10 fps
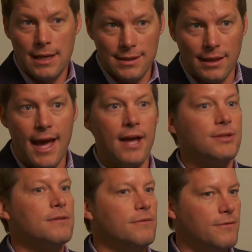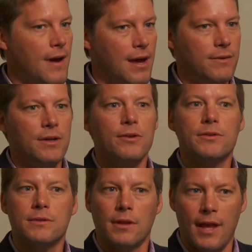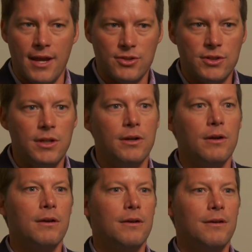the last 5 years, the last year,